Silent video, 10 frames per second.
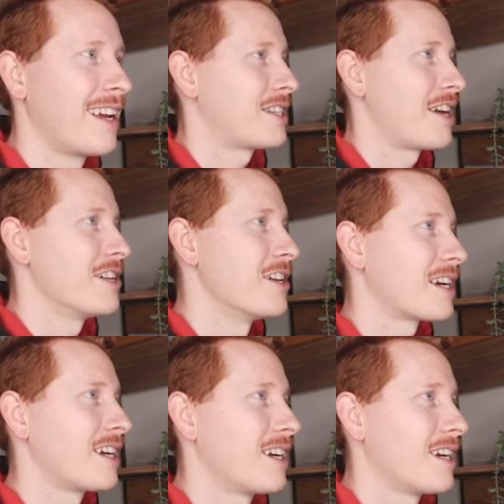Let's have a
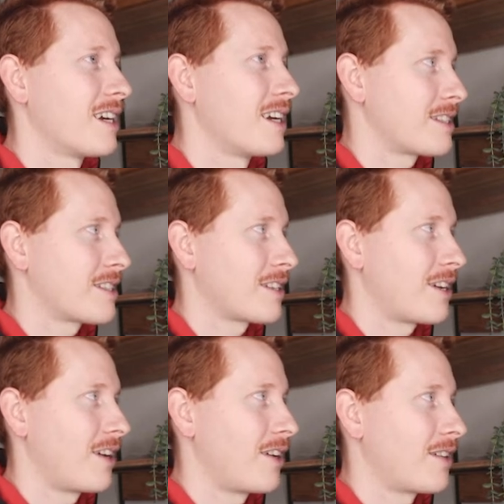look.
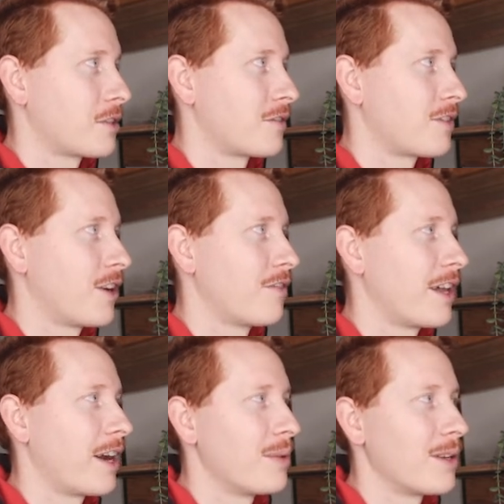So, should have curved
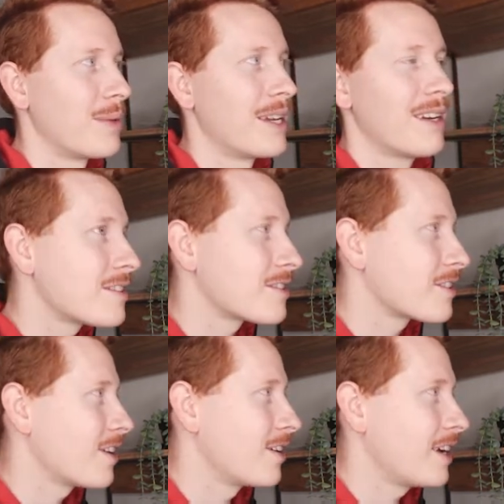that up a little bit.
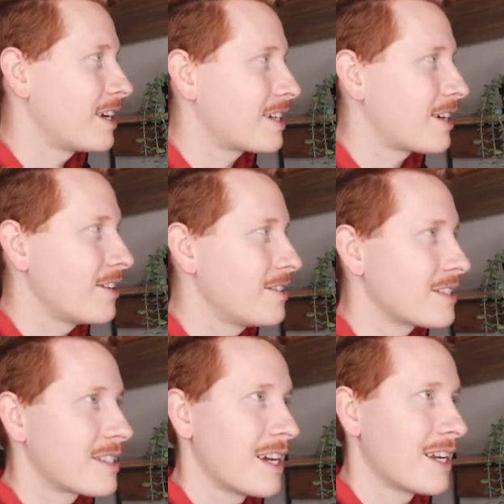So it
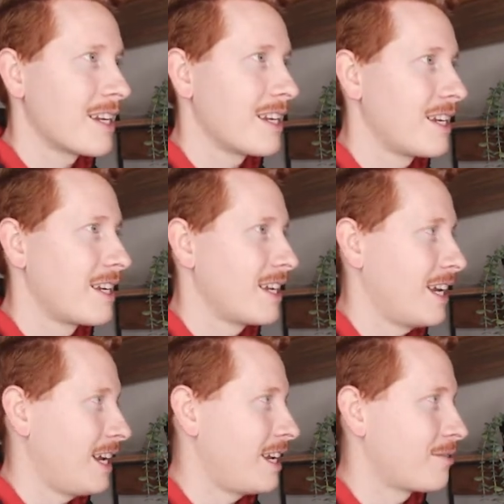goes down here,
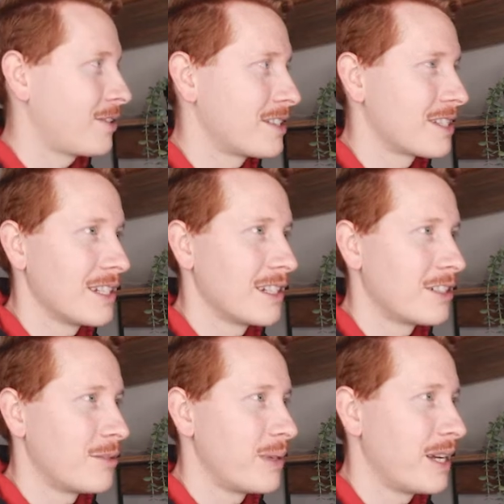inwards a
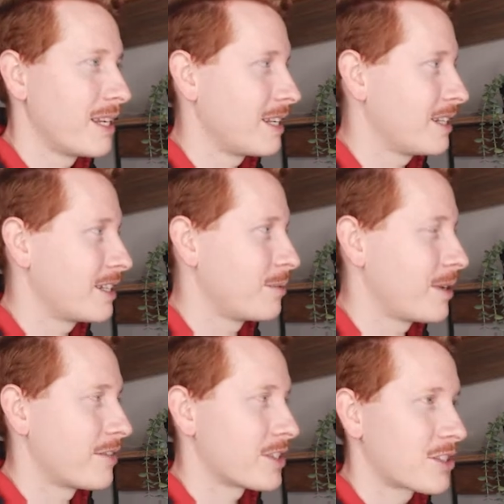little bit
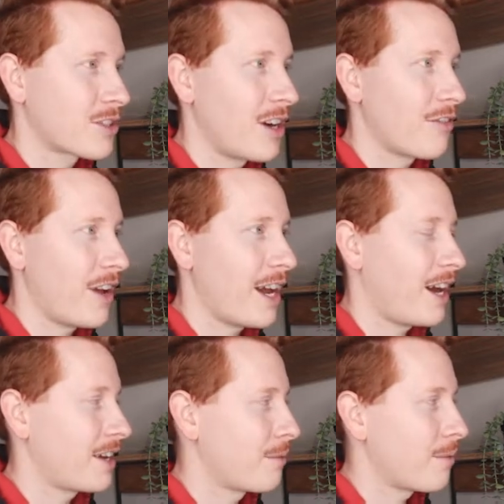of a scruff
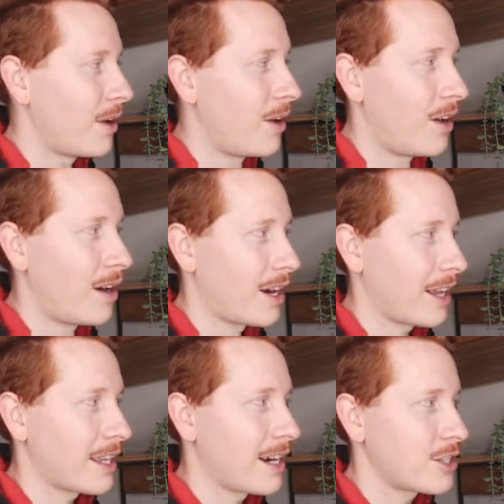out. Oh,
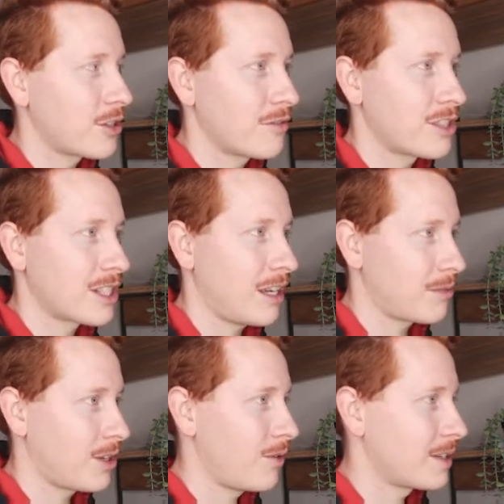and then I should have just
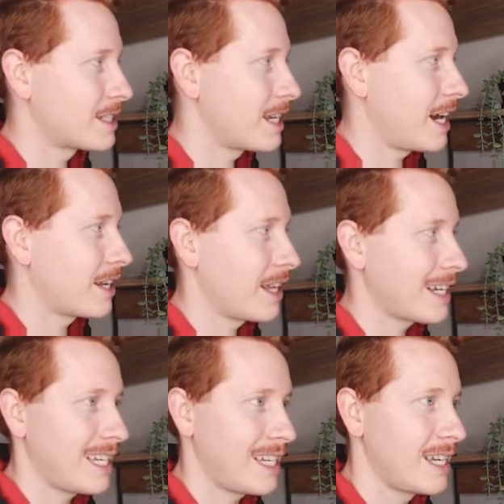kept going down
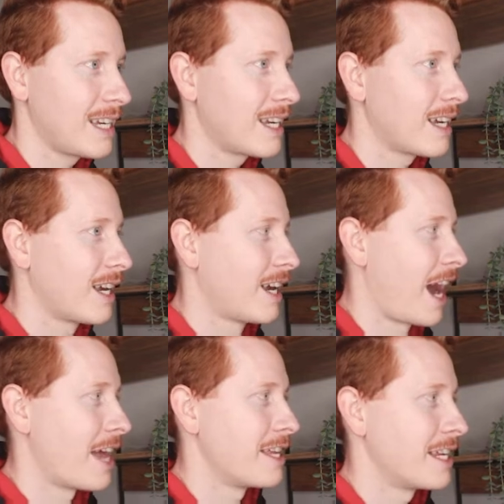like here,
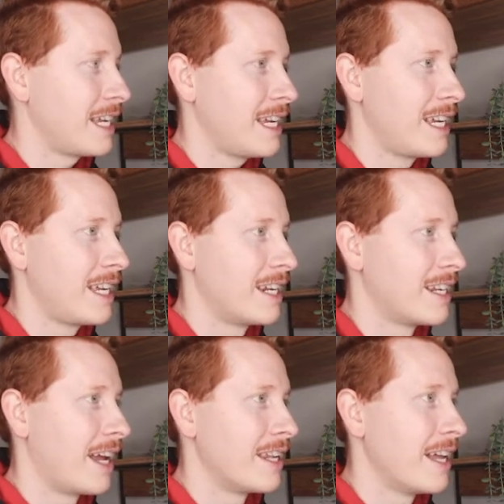and then in,
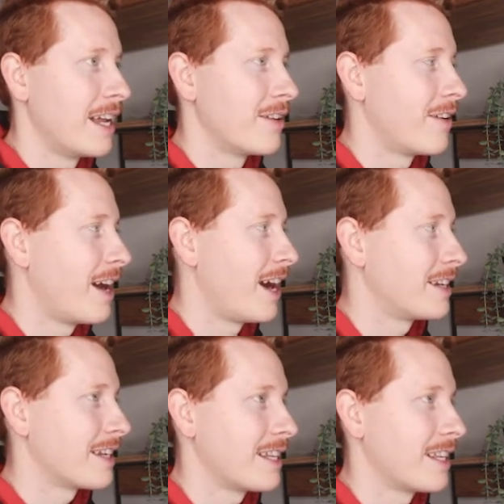and then
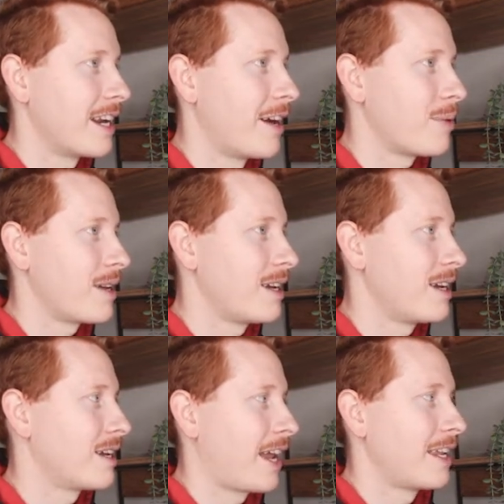around, and then up
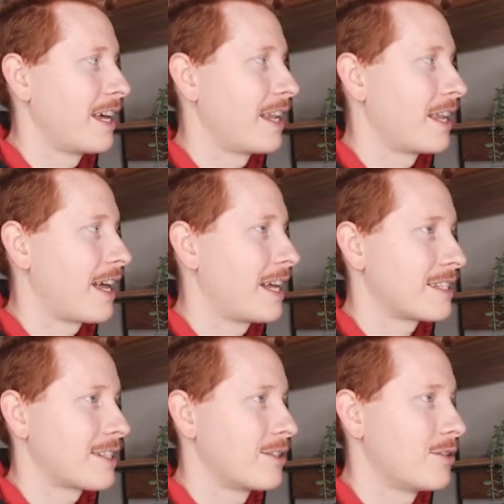here. And then
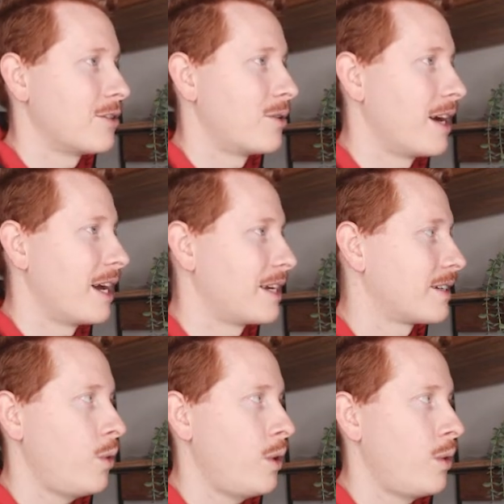that's Norway.
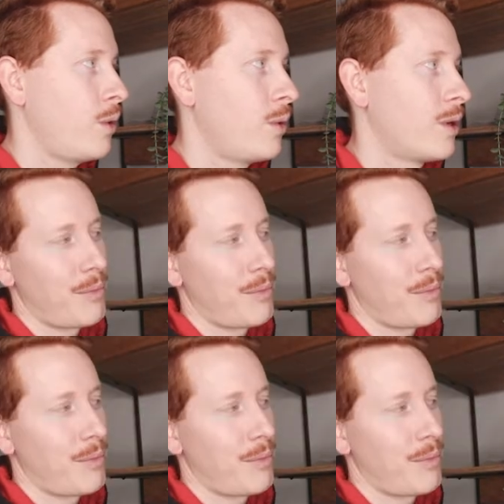Woo!